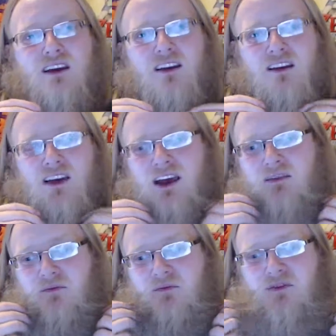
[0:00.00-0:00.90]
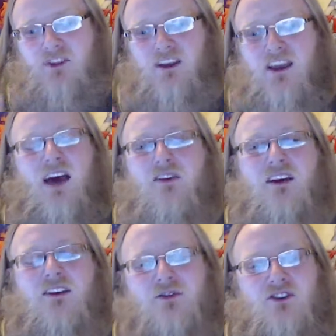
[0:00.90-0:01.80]
And the cat
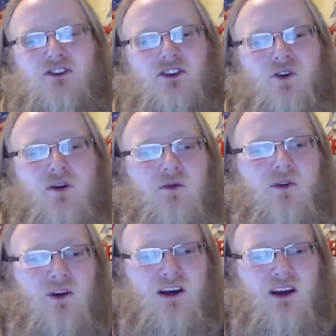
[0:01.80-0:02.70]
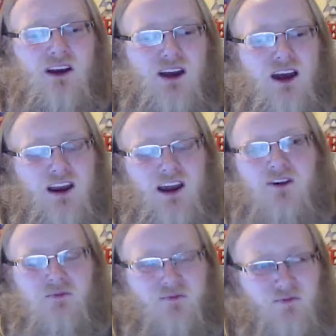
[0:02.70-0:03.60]
things were just adorable.
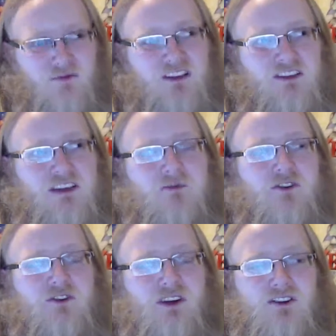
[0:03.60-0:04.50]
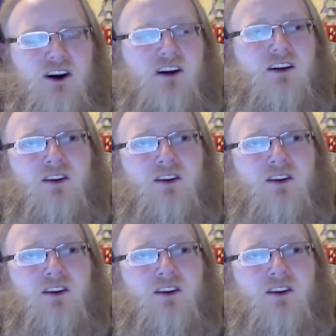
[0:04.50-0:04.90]
Anyhow, this episode has gone on